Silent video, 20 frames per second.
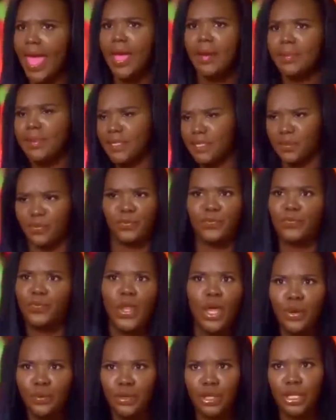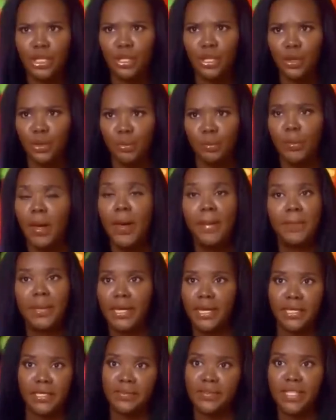Abby's flown the coop
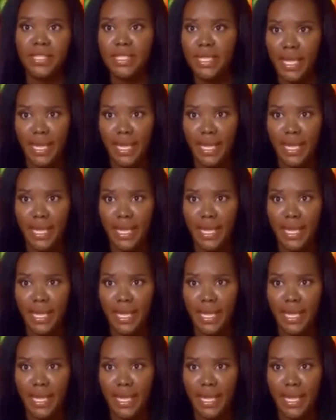because of this